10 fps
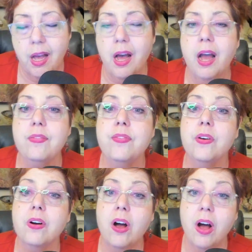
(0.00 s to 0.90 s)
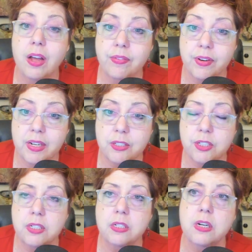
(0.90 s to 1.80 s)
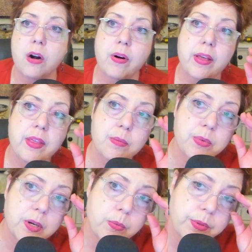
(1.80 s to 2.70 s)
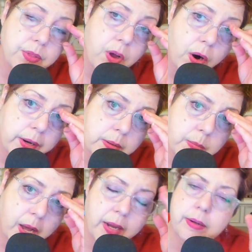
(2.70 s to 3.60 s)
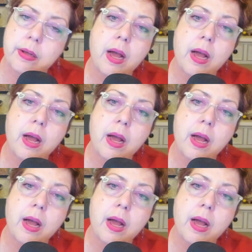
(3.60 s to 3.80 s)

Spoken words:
I feel confident she did not write that book with the Ark in mind.